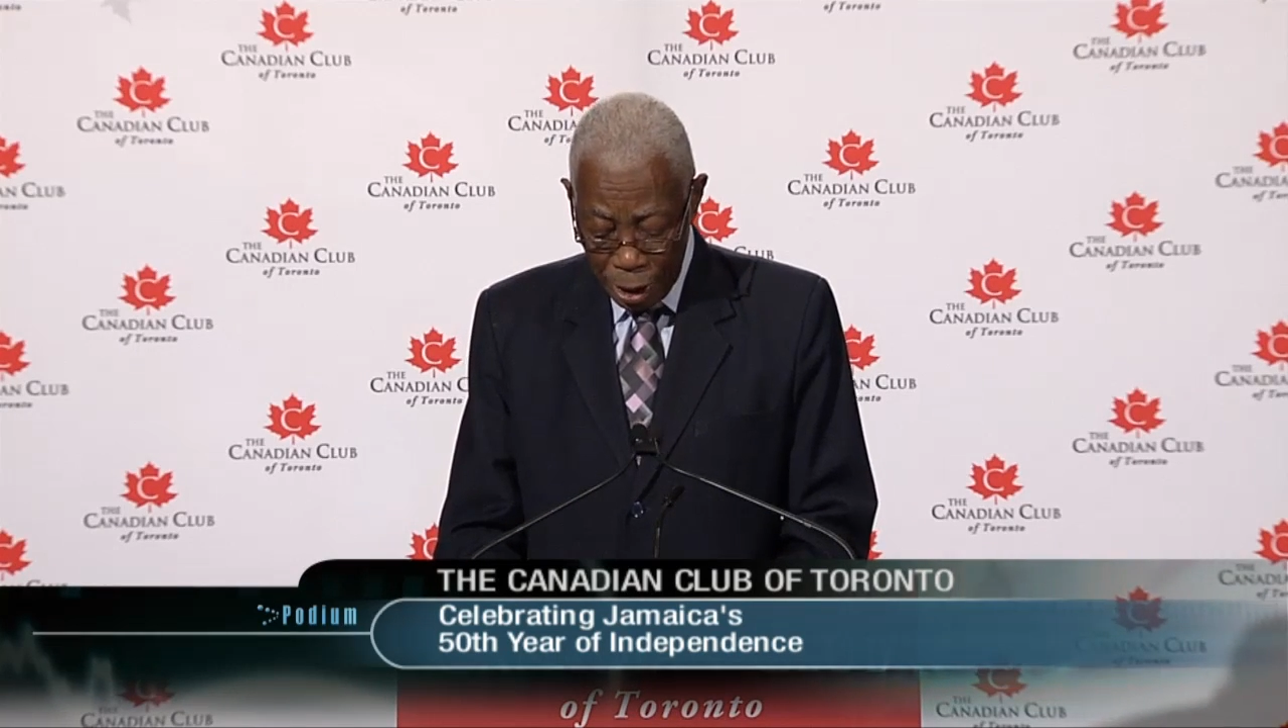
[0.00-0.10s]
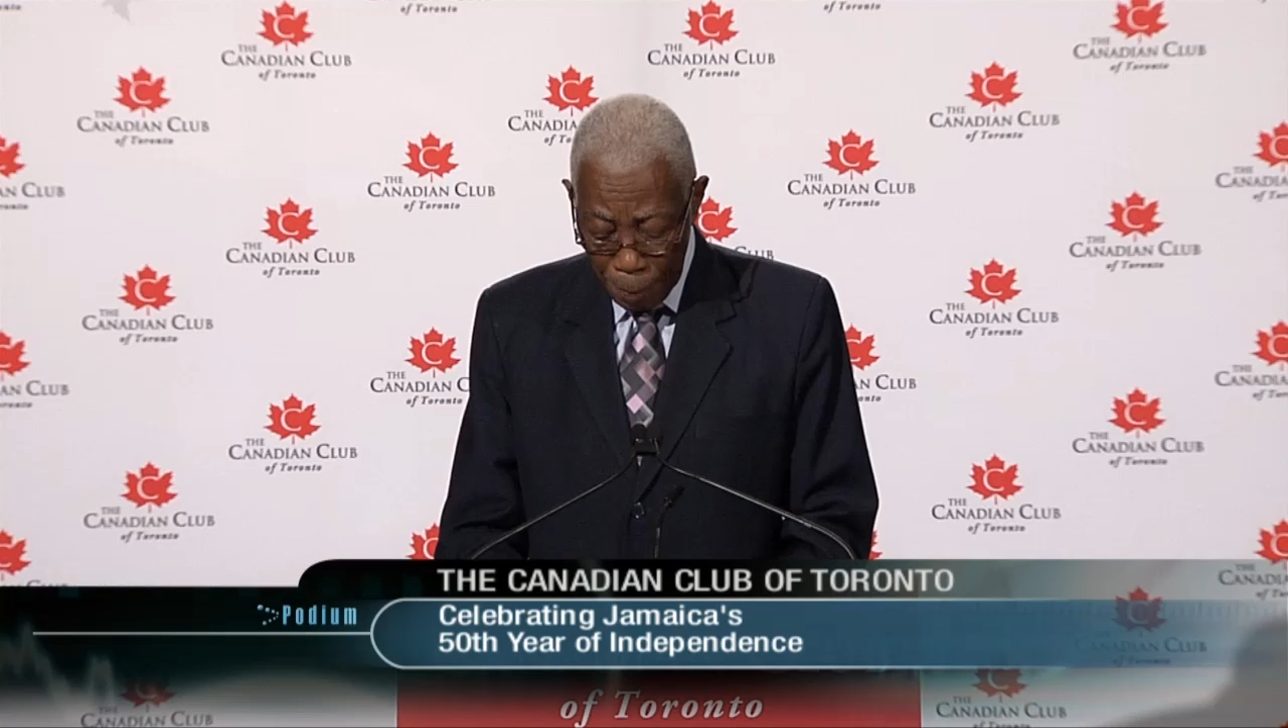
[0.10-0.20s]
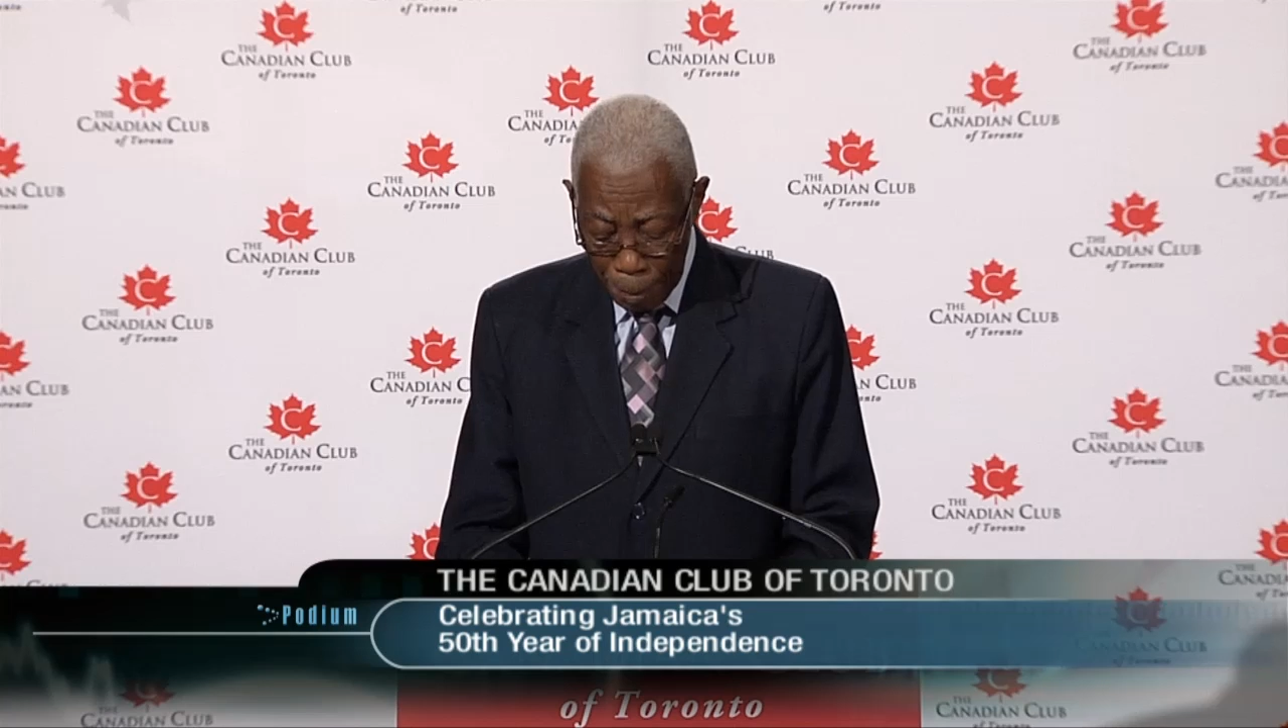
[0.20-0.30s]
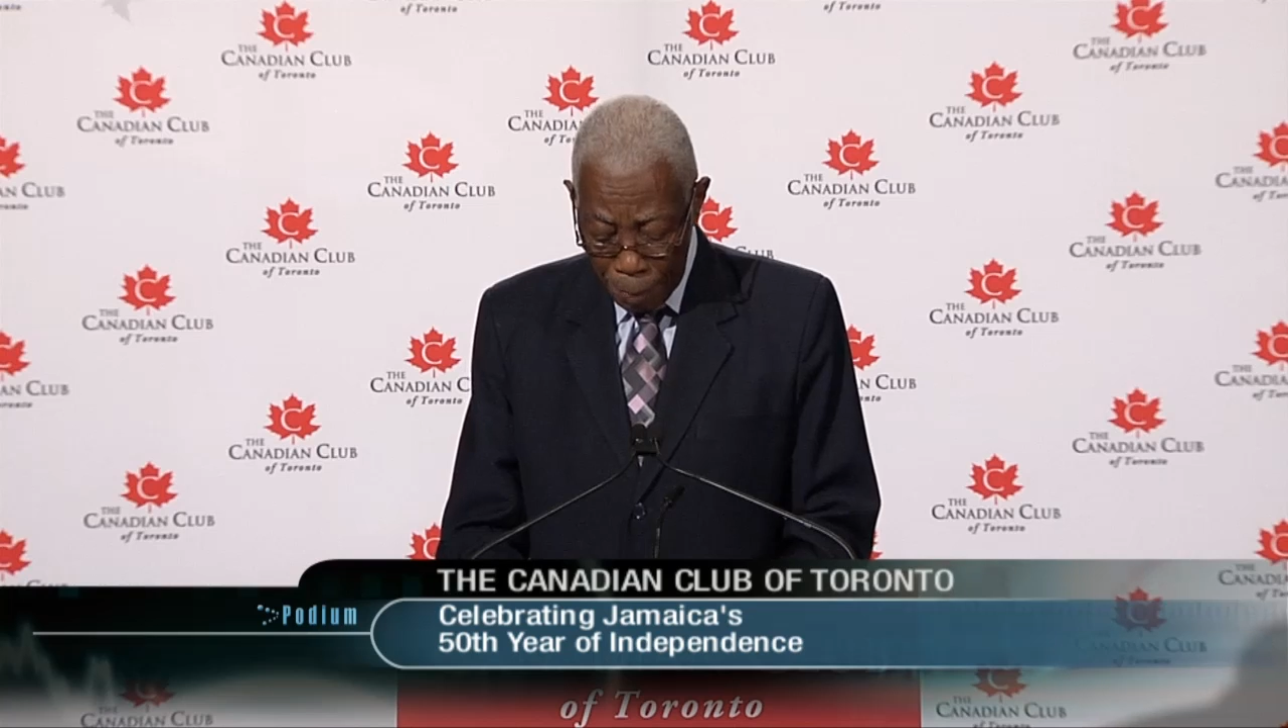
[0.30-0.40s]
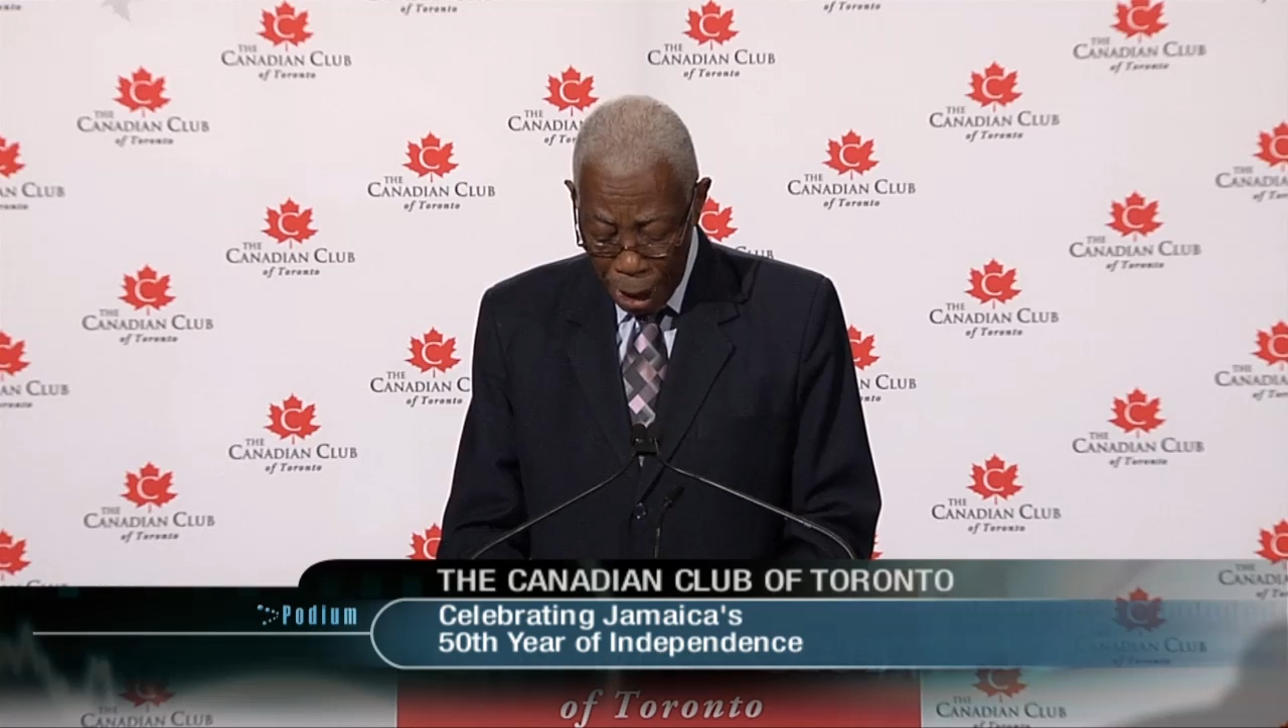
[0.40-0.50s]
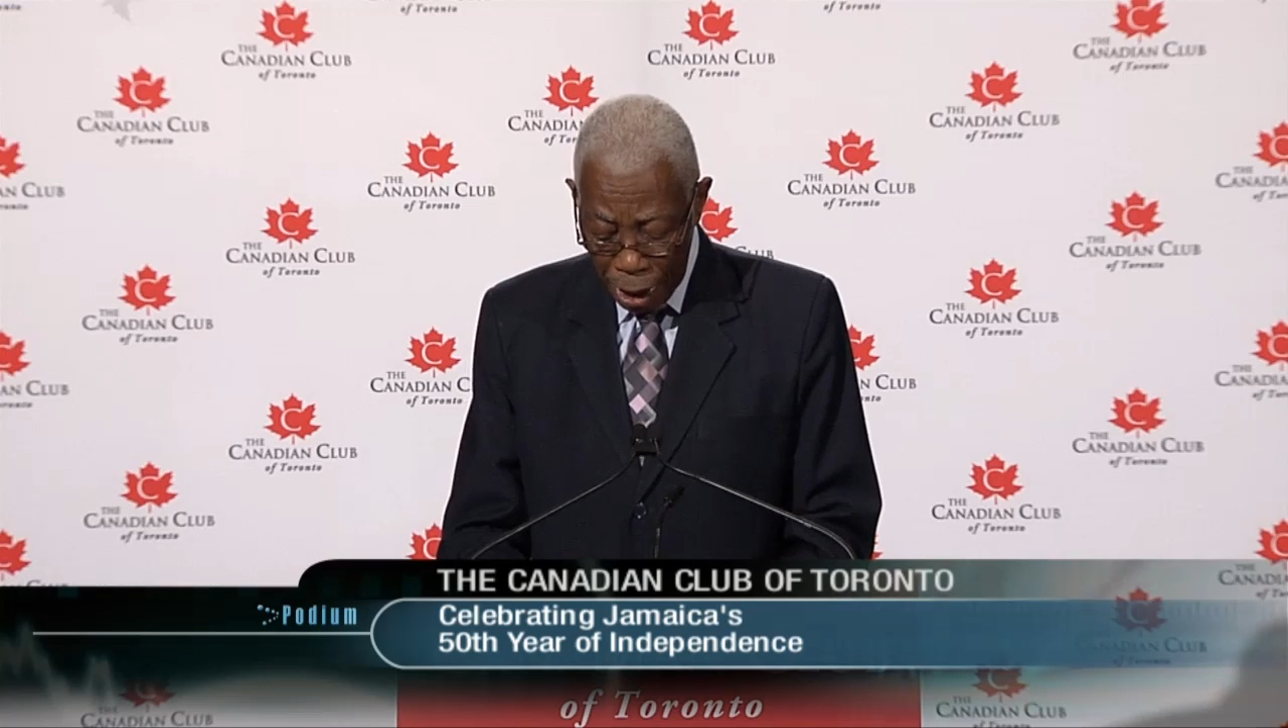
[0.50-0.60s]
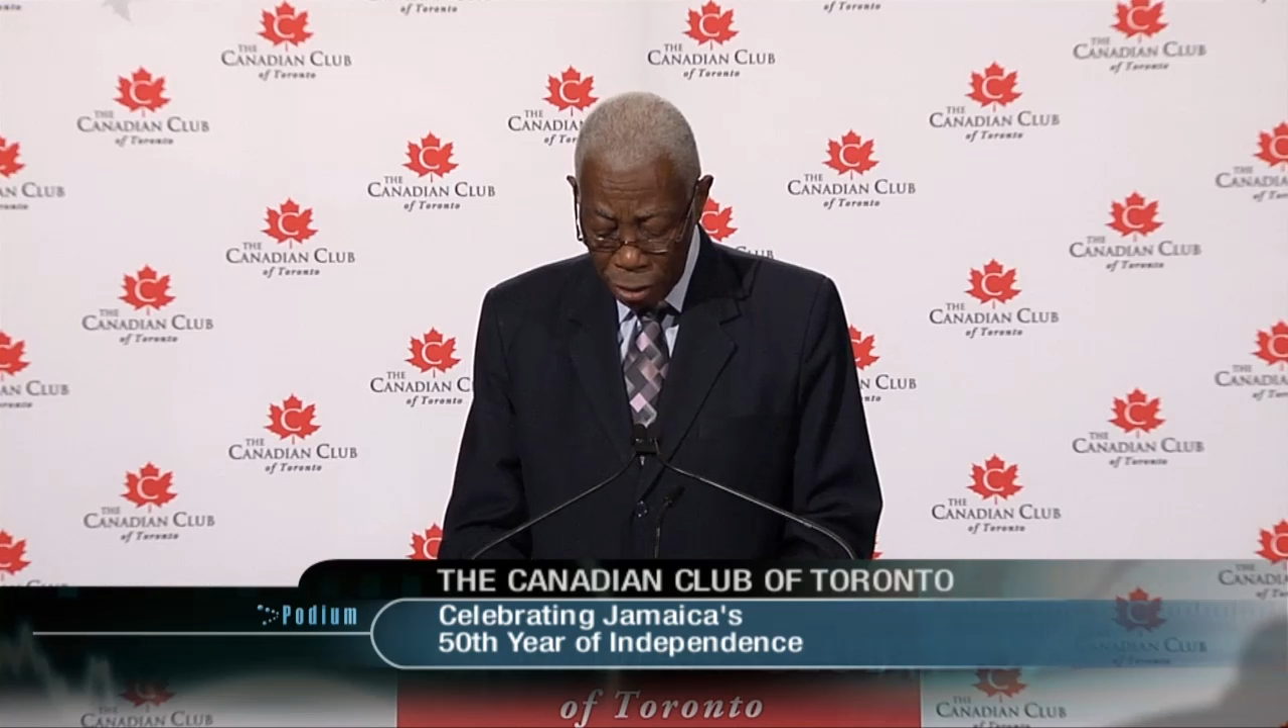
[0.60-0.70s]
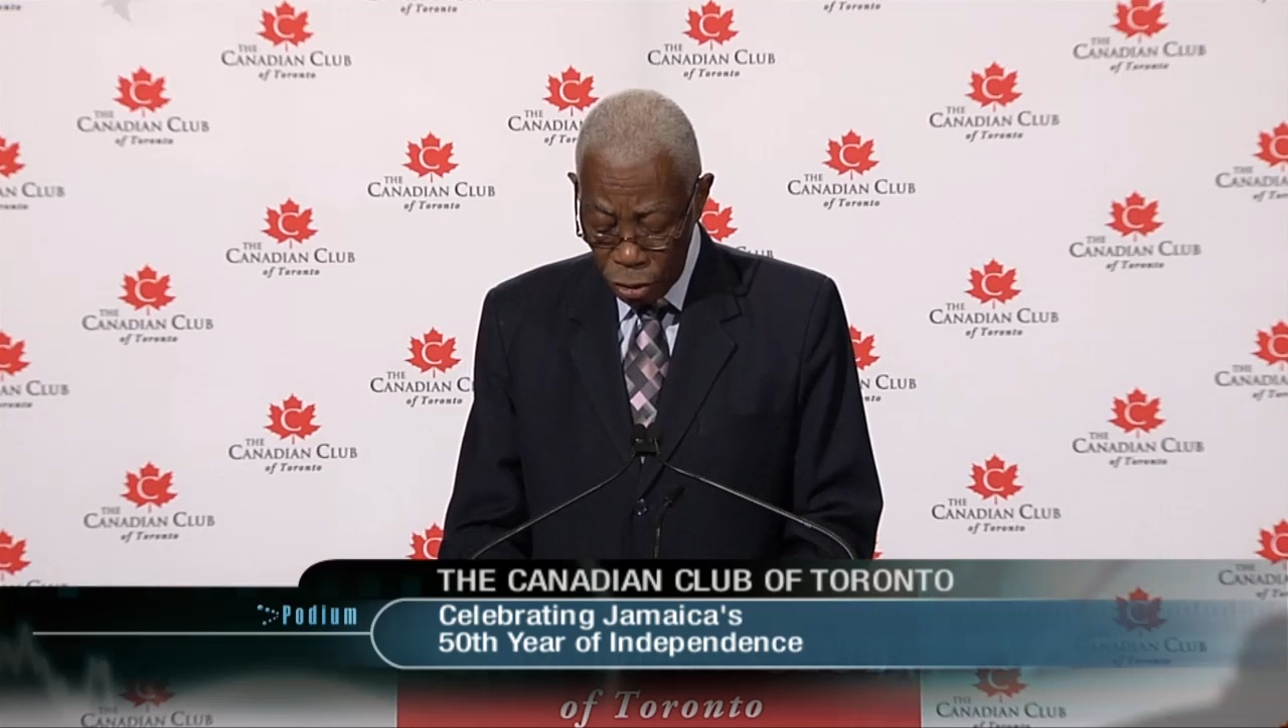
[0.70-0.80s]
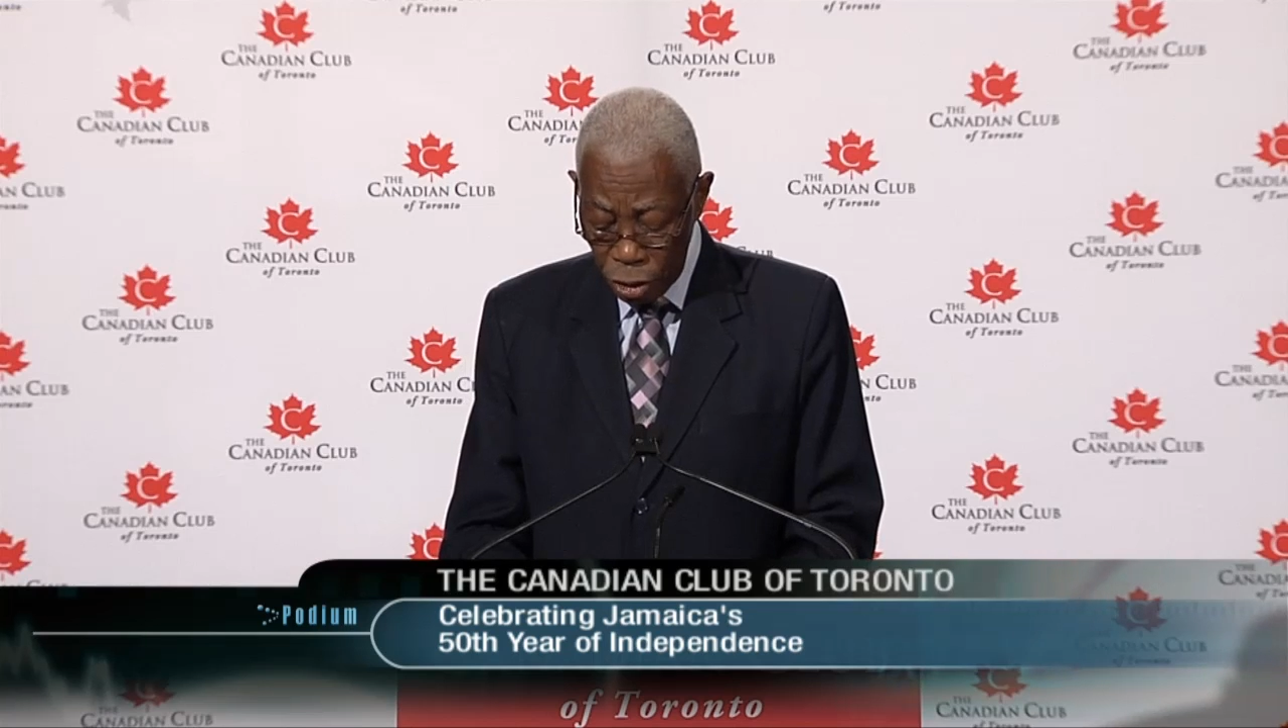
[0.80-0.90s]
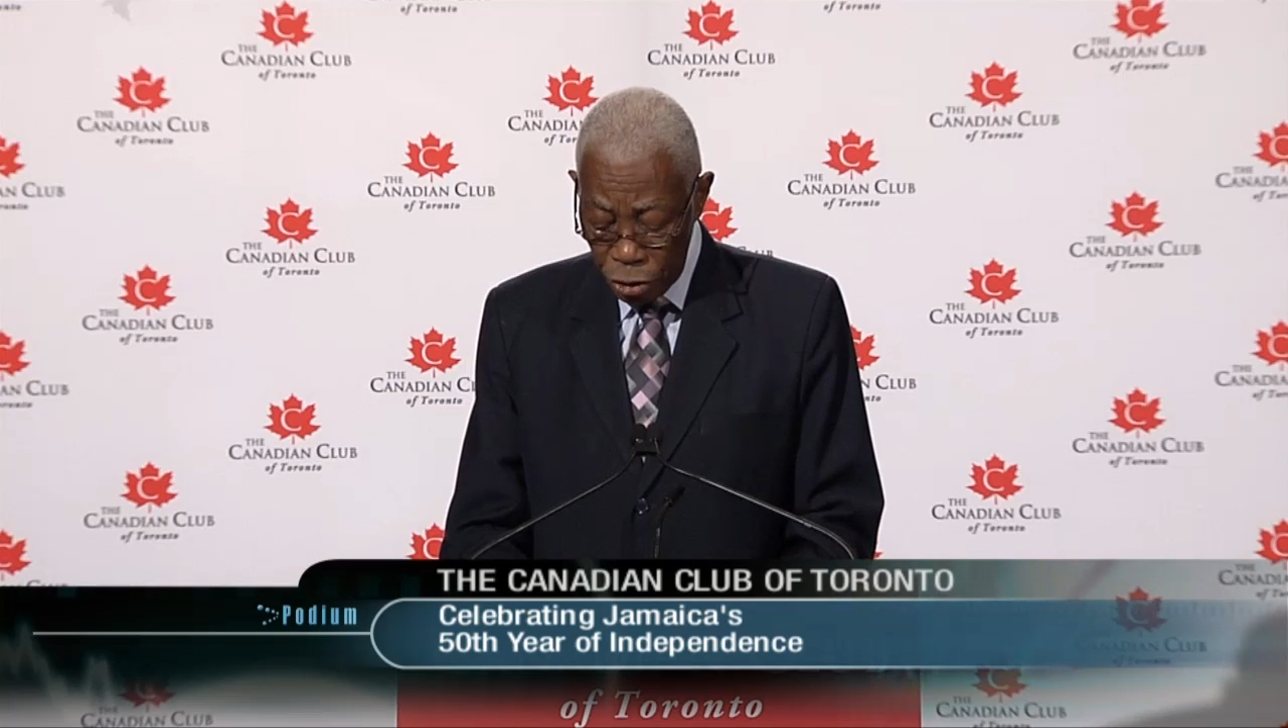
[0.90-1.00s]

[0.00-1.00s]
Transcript: embarked on a